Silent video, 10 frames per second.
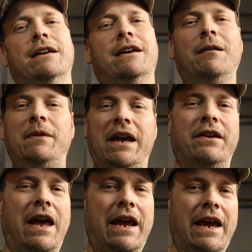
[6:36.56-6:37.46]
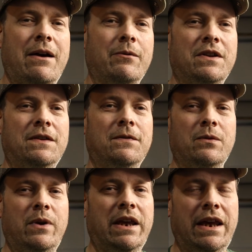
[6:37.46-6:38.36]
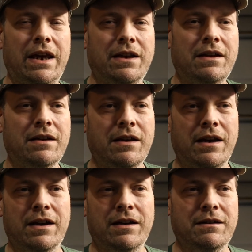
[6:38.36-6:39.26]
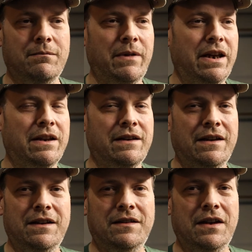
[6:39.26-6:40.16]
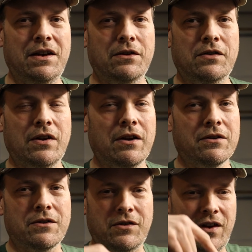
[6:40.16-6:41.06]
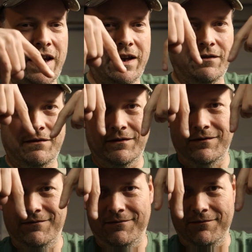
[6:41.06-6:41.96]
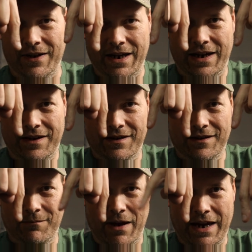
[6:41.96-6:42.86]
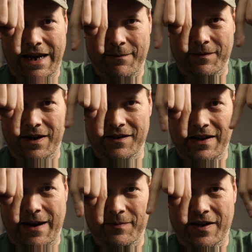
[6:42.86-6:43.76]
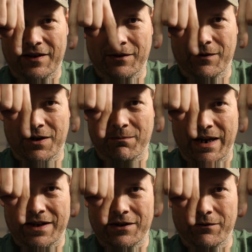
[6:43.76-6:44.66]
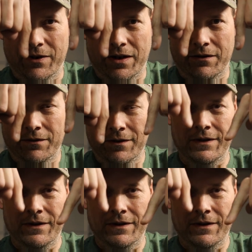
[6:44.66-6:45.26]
come down hang out with us for the weekend uh, me and tennessee deer stalker are staying like his my camp his campsite's over here mine's over here